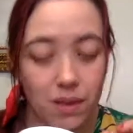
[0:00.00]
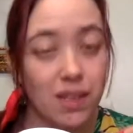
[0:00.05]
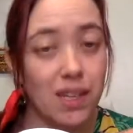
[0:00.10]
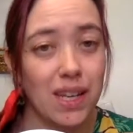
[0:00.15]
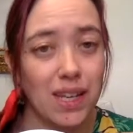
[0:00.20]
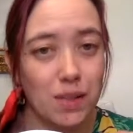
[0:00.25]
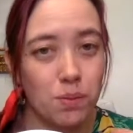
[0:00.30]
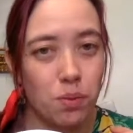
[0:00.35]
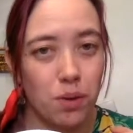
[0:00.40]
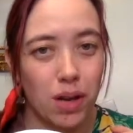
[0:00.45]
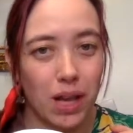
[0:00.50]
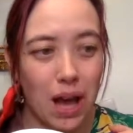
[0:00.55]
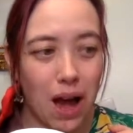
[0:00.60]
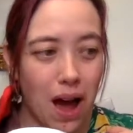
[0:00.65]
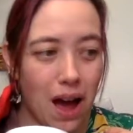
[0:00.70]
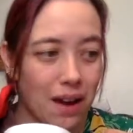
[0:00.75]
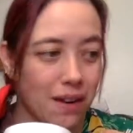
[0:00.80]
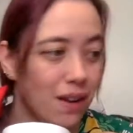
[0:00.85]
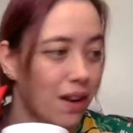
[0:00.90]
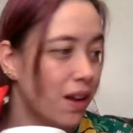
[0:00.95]
It's pretty
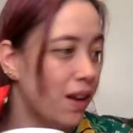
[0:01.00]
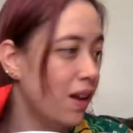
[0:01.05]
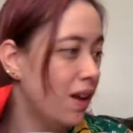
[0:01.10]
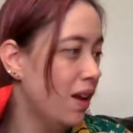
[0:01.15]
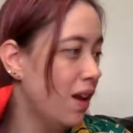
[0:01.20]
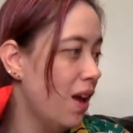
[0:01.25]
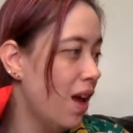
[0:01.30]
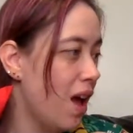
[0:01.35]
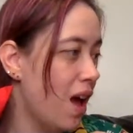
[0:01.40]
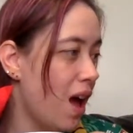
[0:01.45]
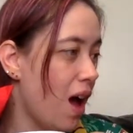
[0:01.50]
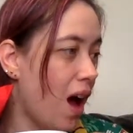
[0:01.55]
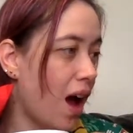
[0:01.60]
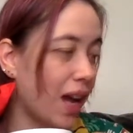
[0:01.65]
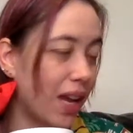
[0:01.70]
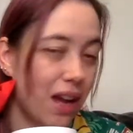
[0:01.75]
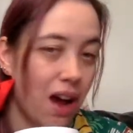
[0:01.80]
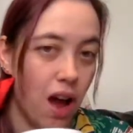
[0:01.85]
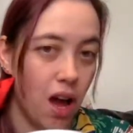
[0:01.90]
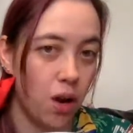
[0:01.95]
hot. I
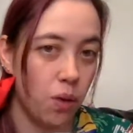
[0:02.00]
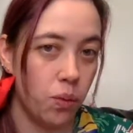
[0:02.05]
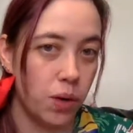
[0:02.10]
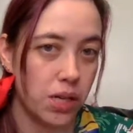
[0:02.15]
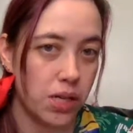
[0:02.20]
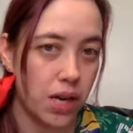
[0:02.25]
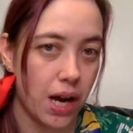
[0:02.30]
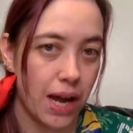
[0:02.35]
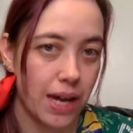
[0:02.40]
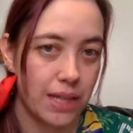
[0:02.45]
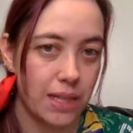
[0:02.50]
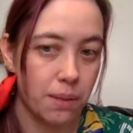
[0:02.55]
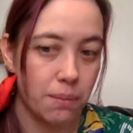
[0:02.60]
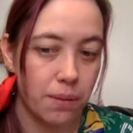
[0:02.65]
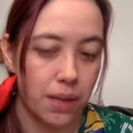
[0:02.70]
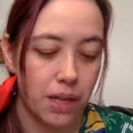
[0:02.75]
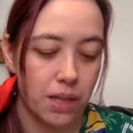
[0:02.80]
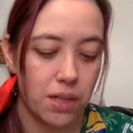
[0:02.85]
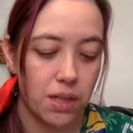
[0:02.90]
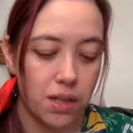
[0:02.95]
kind of wish I had
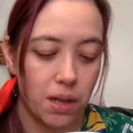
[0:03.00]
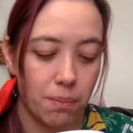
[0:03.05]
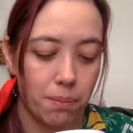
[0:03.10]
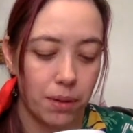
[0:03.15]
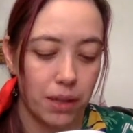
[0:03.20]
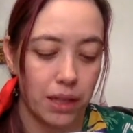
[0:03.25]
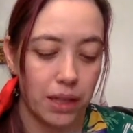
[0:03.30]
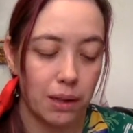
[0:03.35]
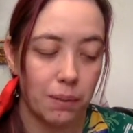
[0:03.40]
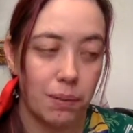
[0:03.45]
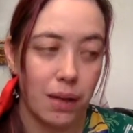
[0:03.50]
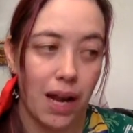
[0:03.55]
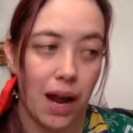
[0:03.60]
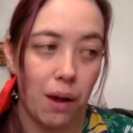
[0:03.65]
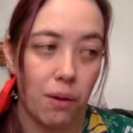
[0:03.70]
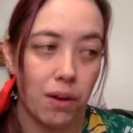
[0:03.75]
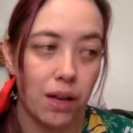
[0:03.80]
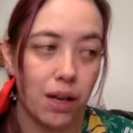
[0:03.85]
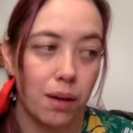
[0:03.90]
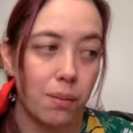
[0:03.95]
something to dump a little bit
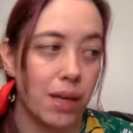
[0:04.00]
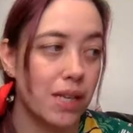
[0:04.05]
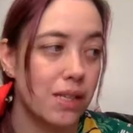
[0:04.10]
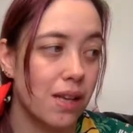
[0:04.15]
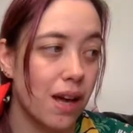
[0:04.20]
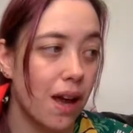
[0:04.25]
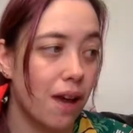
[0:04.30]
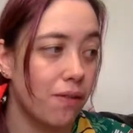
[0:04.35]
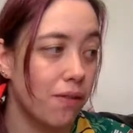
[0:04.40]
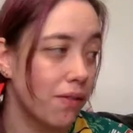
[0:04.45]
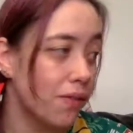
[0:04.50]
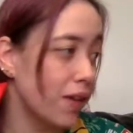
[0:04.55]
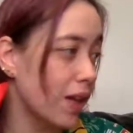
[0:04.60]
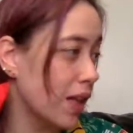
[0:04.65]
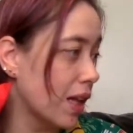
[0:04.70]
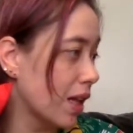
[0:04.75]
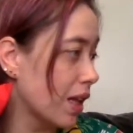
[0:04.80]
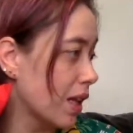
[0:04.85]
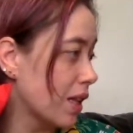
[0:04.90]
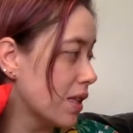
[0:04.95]
out in because I have a
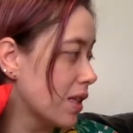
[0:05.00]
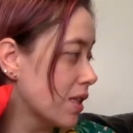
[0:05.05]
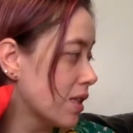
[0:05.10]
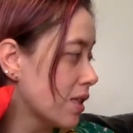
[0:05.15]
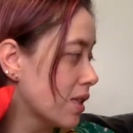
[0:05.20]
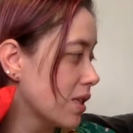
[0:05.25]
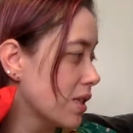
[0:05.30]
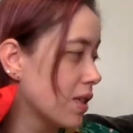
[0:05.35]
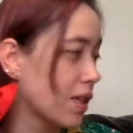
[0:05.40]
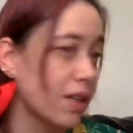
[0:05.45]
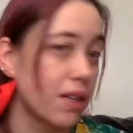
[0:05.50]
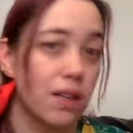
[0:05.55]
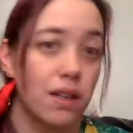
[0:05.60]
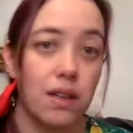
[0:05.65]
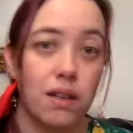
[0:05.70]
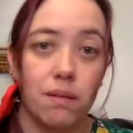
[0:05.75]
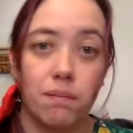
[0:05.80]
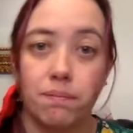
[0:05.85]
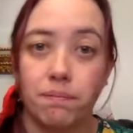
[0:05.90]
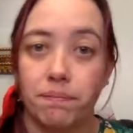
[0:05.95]
feeling that this is,
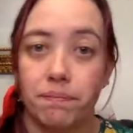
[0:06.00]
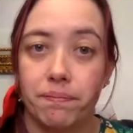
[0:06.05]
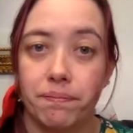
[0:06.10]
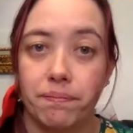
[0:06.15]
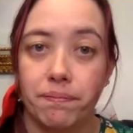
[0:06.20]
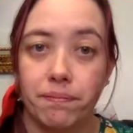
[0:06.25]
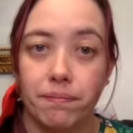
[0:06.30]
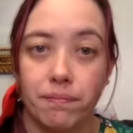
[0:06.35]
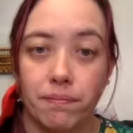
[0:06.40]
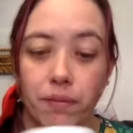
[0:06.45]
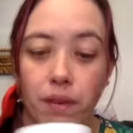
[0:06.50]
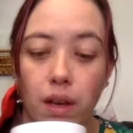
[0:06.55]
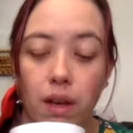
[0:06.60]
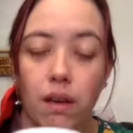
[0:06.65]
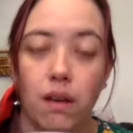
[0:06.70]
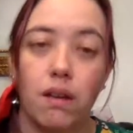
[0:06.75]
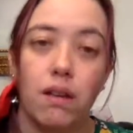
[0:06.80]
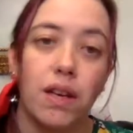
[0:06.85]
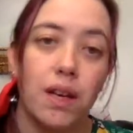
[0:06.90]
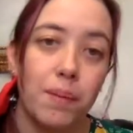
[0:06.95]
uh...
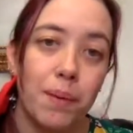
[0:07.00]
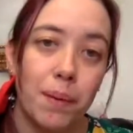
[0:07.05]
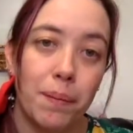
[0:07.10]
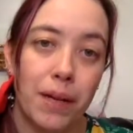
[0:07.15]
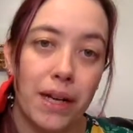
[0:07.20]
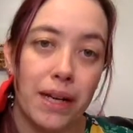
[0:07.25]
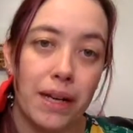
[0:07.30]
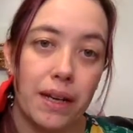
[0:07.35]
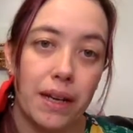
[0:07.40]
Give me a minute.